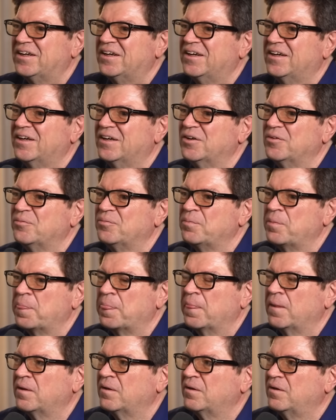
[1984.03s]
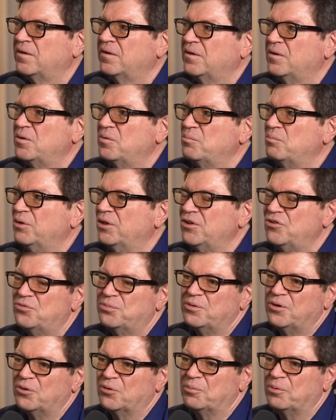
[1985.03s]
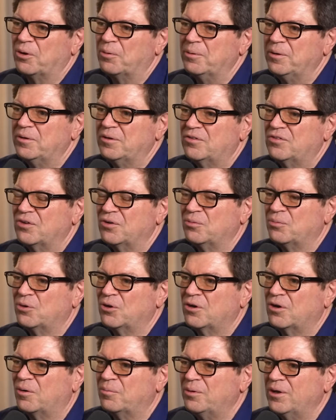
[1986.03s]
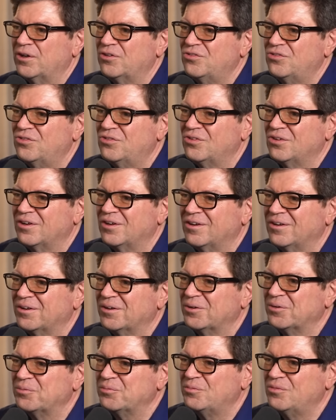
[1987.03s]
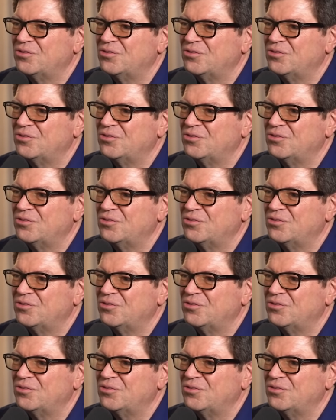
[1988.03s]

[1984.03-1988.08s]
Uh, but there's you know probably sort of more complex uh,